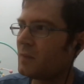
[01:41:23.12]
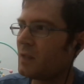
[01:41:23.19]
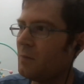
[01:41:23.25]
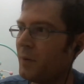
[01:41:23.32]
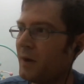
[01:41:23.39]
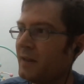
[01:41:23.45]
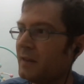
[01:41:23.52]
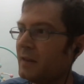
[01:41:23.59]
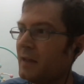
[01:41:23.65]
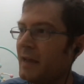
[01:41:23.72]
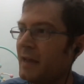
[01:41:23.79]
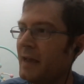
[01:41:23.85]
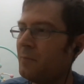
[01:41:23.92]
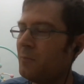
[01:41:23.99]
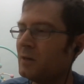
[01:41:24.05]
but
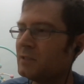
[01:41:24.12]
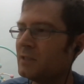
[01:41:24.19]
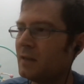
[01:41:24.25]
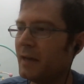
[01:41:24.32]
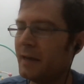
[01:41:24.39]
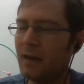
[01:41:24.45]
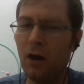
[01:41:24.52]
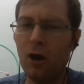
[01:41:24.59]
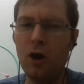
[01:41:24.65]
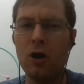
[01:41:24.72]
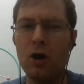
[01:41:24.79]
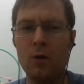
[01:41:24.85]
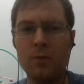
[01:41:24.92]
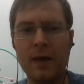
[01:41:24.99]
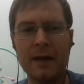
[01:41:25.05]
it wasn't like,
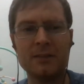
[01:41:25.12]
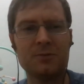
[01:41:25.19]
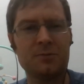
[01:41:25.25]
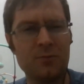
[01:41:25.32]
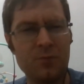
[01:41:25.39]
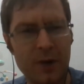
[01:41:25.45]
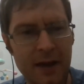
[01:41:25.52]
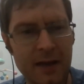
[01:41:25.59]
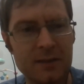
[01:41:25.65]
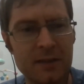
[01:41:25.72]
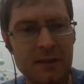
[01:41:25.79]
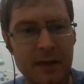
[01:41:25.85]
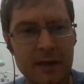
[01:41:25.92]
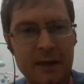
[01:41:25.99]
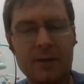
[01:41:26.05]
oh, that's
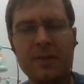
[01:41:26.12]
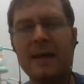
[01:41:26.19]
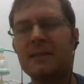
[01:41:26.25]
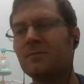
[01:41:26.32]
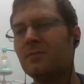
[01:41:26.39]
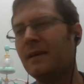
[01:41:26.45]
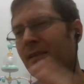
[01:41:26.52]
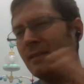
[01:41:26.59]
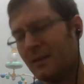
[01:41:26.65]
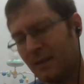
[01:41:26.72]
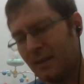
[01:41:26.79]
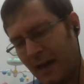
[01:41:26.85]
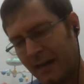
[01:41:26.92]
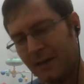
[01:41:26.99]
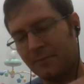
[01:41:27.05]
crazy. That's like the
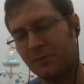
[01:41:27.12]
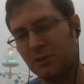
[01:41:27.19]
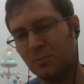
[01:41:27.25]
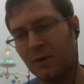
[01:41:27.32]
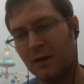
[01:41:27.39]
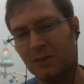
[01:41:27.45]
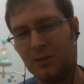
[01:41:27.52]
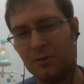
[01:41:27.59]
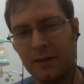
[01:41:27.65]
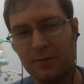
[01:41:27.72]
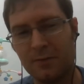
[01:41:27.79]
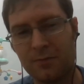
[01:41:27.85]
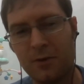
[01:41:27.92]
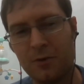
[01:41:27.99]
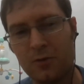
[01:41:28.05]
kind of response you
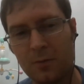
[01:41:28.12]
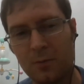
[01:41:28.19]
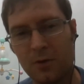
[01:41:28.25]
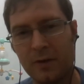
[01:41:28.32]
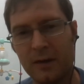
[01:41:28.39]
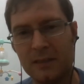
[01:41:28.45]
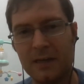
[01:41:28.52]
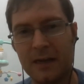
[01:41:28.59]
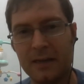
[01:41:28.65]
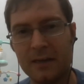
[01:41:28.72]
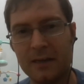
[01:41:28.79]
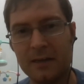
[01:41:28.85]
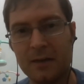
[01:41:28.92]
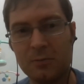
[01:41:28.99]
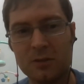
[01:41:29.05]
get for a normal crazy
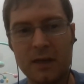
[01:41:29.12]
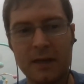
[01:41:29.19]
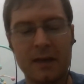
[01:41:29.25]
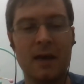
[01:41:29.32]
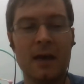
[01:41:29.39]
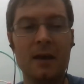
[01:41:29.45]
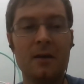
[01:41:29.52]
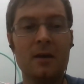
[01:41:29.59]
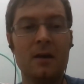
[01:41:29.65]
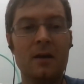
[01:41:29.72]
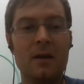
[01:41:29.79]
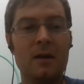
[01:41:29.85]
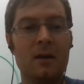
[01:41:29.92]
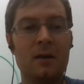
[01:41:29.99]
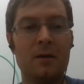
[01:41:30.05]
idea. It was like
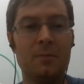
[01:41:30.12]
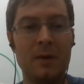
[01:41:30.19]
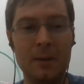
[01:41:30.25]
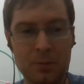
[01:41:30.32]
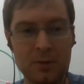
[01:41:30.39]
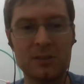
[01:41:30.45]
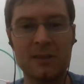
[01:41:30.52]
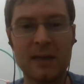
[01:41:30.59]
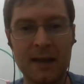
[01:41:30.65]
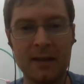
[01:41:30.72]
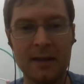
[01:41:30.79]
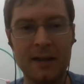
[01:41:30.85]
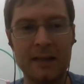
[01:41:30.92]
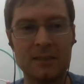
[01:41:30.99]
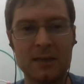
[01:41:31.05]
people
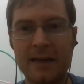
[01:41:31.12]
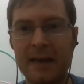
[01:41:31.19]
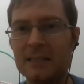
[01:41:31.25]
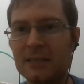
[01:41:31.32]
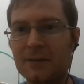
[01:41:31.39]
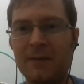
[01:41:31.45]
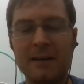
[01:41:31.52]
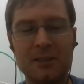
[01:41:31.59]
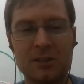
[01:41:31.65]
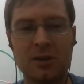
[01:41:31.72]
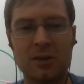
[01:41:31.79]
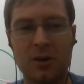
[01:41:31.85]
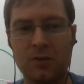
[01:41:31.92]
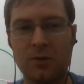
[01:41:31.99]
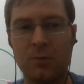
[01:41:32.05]
silent. It's like as if I just
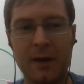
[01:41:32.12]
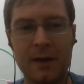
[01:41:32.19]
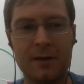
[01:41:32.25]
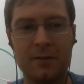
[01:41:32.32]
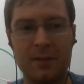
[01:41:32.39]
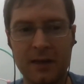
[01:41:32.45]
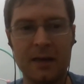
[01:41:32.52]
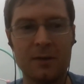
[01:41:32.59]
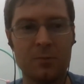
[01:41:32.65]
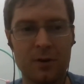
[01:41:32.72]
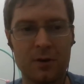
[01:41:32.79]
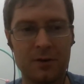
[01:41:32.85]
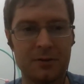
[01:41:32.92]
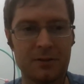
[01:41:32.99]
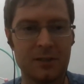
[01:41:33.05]
called the waiter the
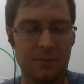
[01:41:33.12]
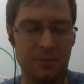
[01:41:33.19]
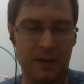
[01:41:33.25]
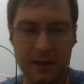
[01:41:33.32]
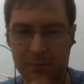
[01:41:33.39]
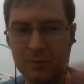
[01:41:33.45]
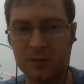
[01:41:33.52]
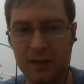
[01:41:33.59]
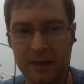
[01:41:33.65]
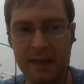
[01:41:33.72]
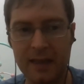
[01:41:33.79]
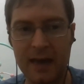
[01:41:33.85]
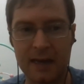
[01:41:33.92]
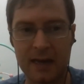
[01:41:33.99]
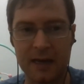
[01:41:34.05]
N-word or something. It was like
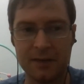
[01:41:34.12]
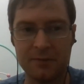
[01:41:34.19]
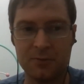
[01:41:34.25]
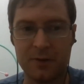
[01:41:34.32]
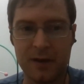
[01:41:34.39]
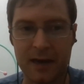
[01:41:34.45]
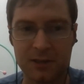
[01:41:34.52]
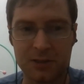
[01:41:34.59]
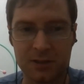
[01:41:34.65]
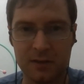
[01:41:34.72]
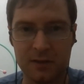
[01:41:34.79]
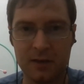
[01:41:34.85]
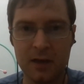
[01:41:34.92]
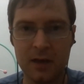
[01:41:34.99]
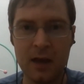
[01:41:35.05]
that kind of a
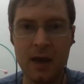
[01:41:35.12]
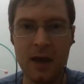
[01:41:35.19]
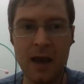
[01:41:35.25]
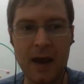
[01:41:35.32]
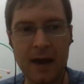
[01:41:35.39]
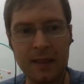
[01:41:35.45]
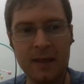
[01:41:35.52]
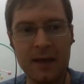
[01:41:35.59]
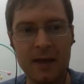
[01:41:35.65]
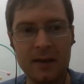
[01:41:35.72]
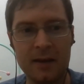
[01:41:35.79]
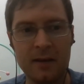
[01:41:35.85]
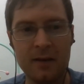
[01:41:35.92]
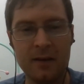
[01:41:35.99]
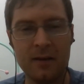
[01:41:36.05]
reaction. And
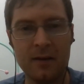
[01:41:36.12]
then